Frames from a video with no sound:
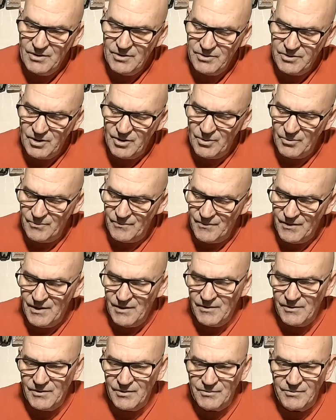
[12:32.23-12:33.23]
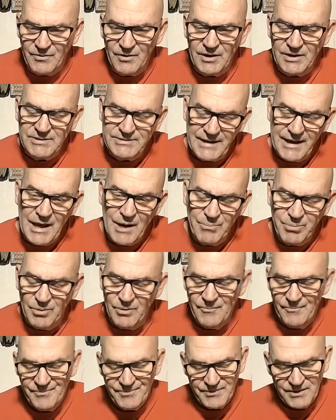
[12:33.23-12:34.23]
So, for
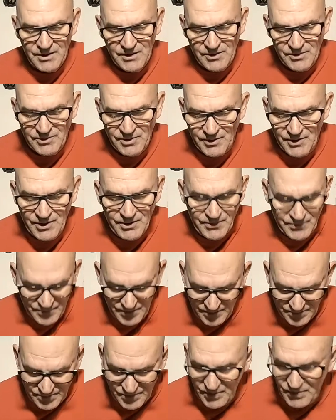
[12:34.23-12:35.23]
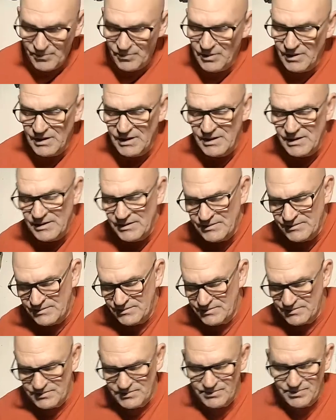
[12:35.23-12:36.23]
example, so this one was
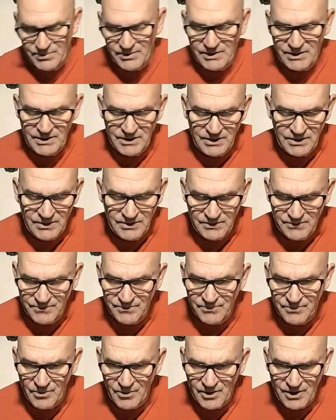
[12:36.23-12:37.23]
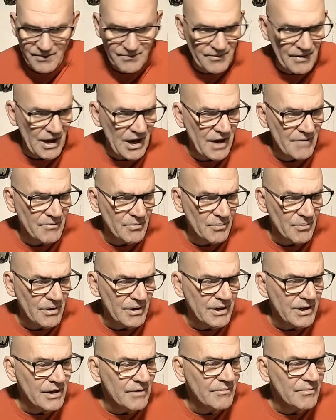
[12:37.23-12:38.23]
345 or
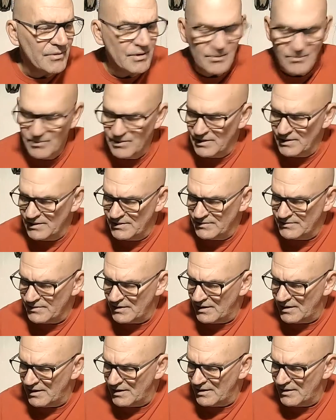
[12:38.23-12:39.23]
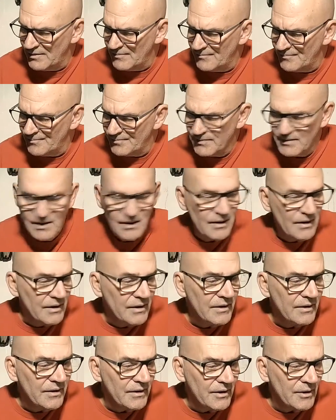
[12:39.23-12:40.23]
whatever it was,
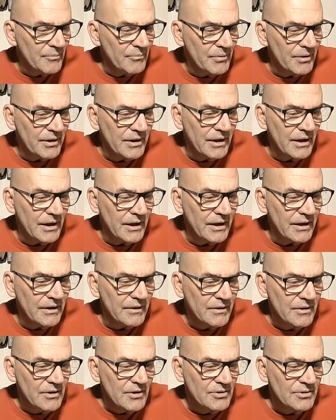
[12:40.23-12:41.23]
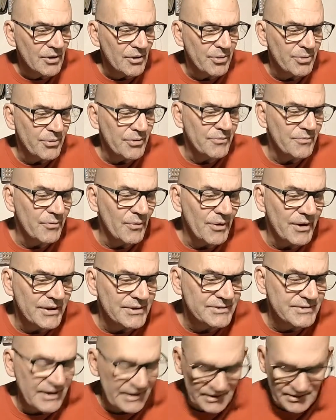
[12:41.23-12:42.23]
number 9. So
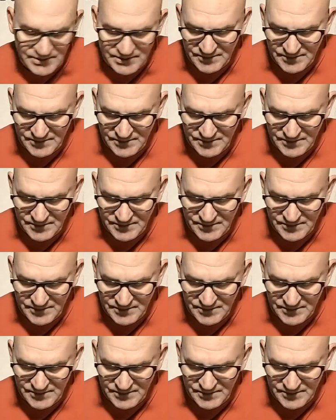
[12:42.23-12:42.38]
346.